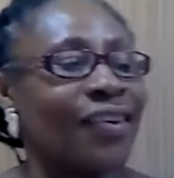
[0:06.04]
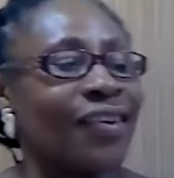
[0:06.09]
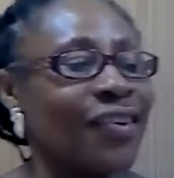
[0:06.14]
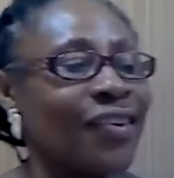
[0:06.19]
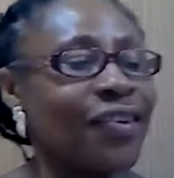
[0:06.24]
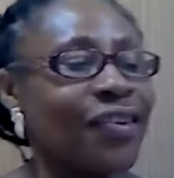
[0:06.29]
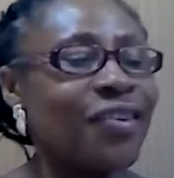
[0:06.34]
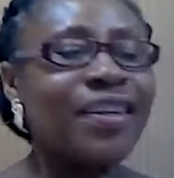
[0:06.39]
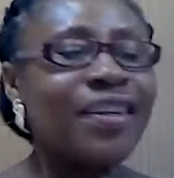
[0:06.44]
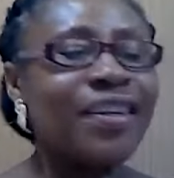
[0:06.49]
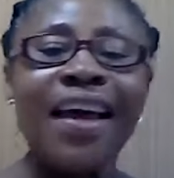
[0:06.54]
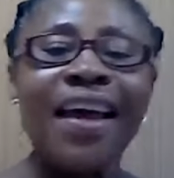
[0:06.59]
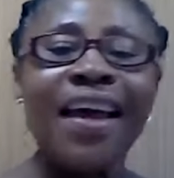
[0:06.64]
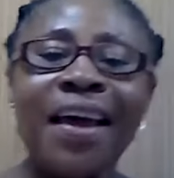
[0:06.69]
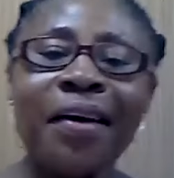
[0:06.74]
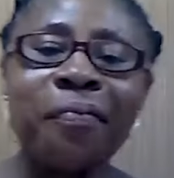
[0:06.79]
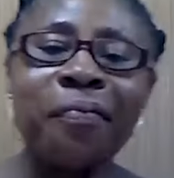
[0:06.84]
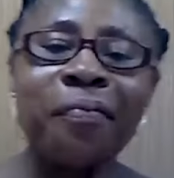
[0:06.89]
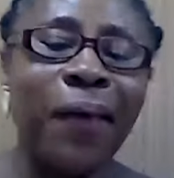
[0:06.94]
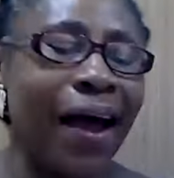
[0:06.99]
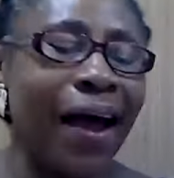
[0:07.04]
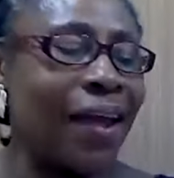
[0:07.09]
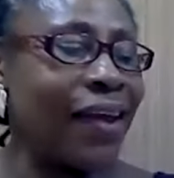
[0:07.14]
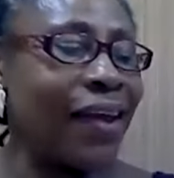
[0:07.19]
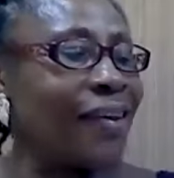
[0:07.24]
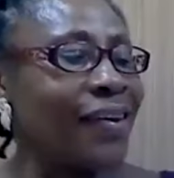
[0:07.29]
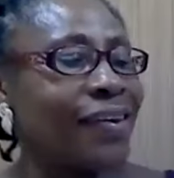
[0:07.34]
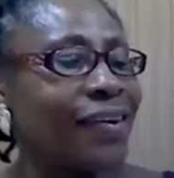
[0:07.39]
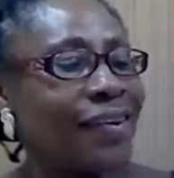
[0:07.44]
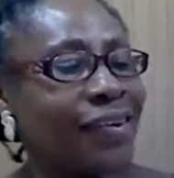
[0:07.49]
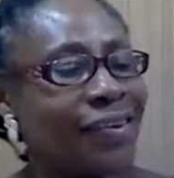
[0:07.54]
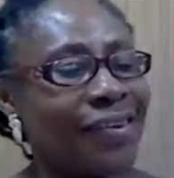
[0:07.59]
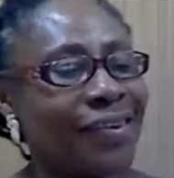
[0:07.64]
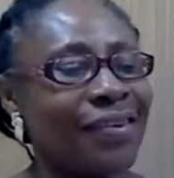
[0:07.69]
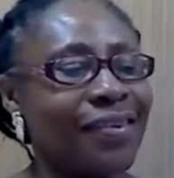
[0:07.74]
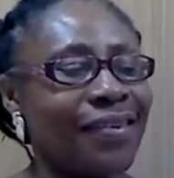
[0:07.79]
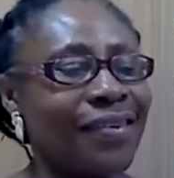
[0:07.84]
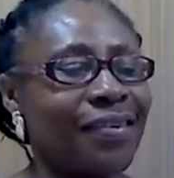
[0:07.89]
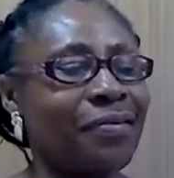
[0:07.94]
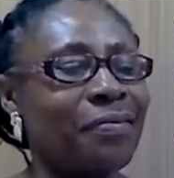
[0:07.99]
Good day, my
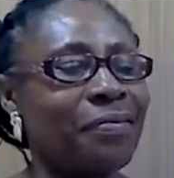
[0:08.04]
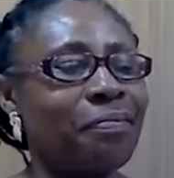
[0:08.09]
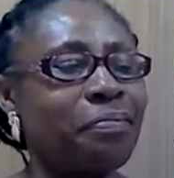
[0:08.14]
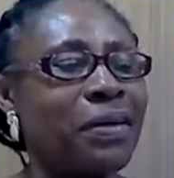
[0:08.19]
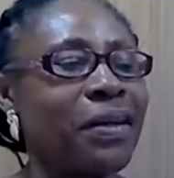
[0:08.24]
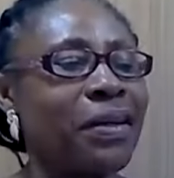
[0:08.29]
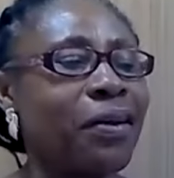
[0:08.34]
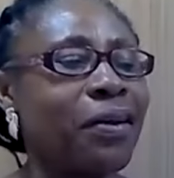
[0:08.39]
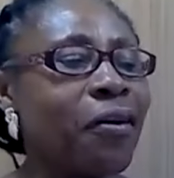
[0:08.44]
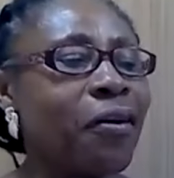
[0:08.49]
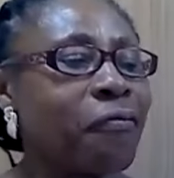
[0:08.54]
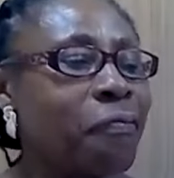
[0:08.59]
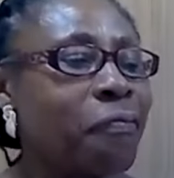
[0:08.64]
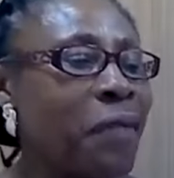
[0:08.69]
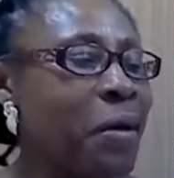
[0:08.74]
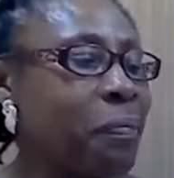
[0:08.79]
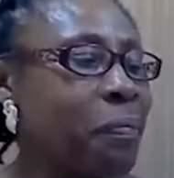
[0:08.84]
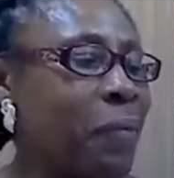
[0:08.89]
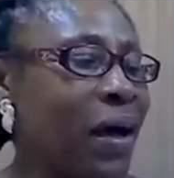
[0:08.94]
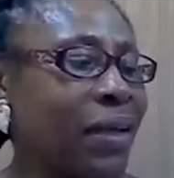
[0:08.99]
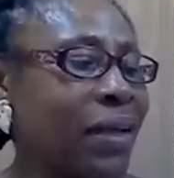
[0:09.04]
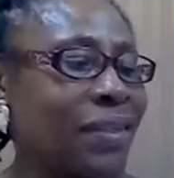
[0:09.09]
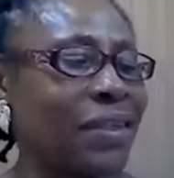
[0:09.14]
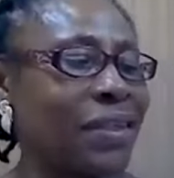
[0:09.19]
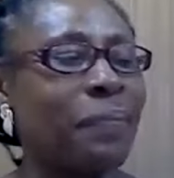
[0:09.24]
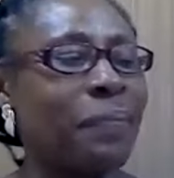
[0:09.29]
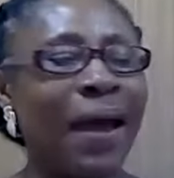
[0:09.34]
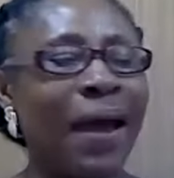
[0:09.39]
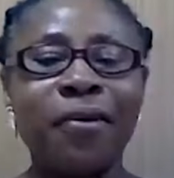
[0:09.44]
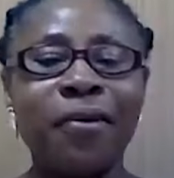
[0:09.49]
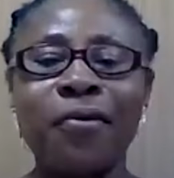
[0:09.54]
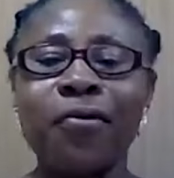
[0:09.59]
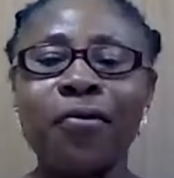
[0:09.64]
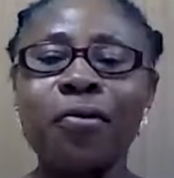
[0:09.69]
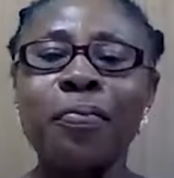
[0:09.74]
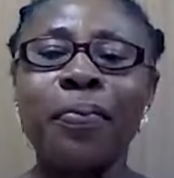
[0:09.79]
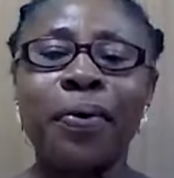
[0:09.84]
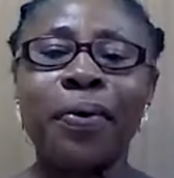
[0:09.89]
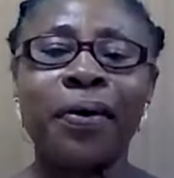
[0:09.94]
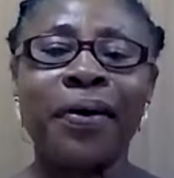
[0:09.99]
beloved members in my
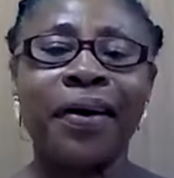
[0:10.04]
group.